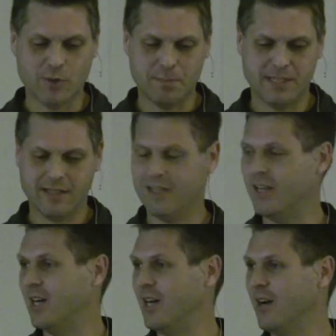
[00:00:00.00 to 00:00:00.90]
cryptic
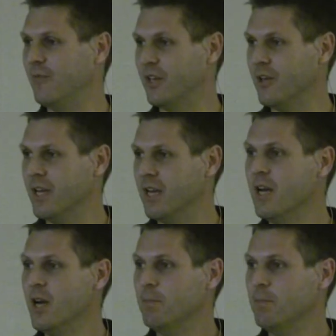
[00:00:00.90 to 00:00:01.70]
figure here,